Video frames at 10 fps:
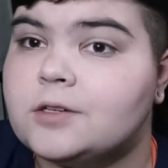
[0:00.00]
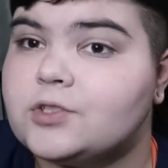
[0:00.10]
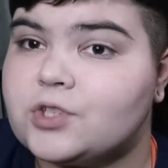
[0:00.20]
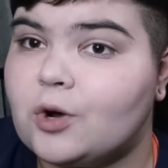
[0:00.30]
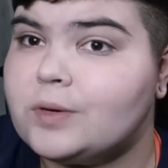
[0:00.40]

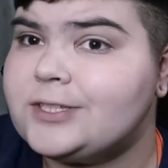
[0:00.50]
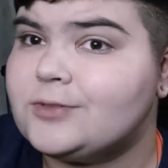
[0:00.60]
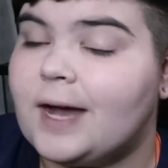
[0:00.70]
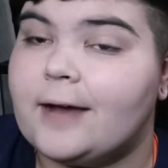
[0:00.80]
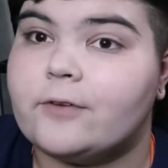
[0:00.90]
So we do
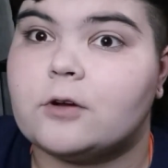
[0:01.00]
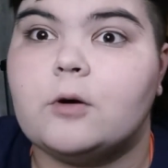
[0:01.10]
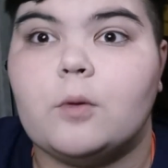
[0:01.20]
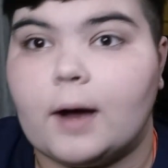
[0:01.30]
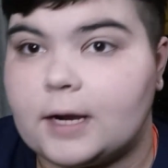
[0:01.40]
have
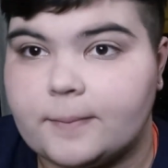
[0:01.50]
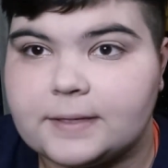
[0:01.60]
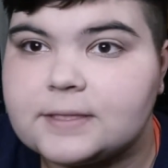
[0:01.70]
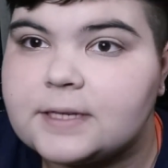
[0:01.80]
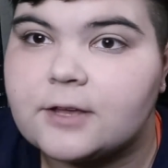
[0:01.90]
quite a
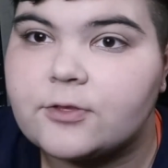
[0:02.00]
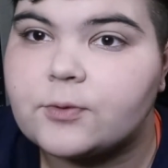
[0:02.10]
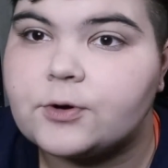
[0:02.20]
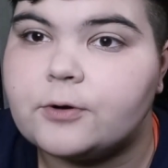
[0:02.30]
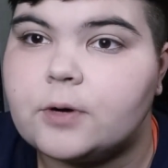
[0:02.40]
bit to get
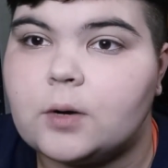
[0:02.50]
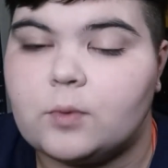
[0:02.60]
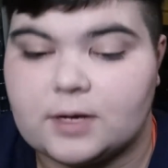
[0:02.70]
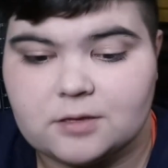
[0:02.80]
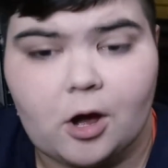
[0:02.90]
through
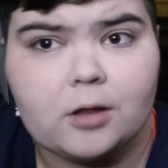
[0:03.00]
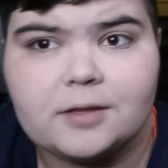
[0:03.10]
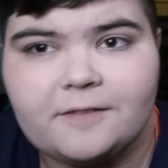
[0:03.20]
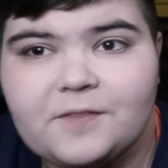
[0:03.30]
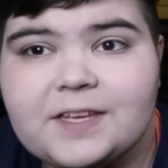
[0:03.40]
with all
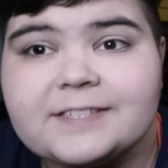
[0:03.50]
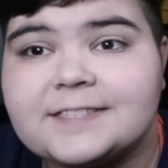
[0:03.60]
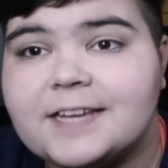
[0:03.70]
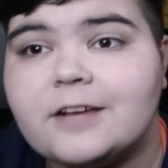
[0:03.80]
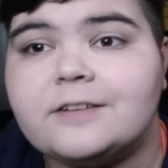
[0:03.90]
of these
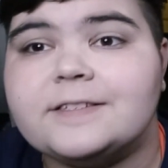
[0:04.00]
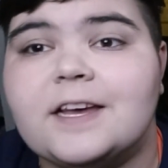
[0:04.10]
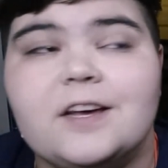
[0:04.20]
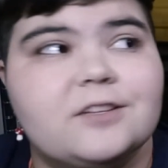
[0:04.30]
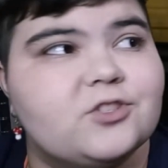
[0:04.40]
snails,
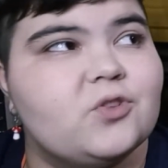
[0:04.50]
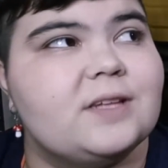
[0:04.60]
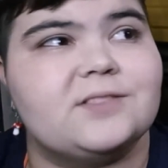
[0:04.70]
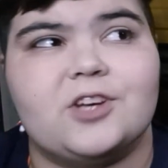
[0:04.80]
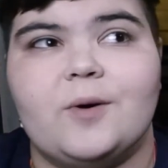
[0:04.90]
so
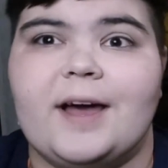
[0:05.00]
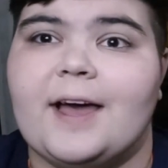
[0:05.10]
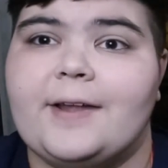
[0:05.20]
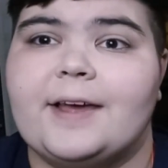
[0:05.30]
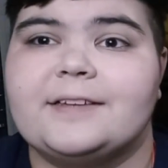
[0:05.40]
let's go
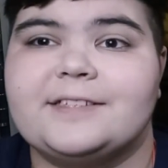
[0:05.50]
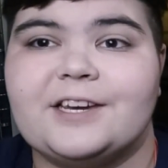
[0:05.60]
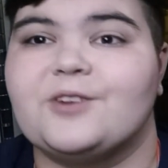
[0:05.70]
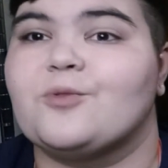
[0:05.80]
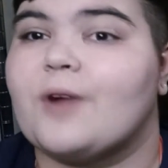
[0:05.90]
ahead and
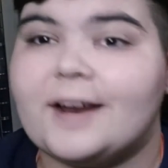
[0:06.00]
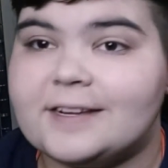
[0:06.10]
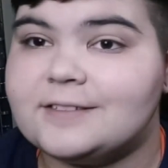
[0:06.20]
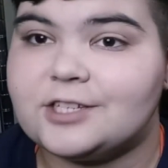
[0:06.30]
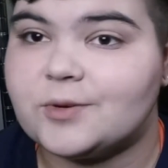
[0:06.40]
get right
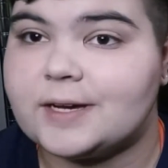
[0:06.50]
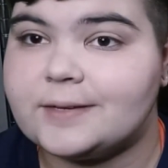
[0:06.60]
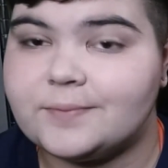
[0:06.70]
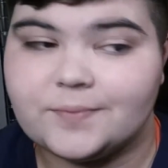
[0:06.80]
into it.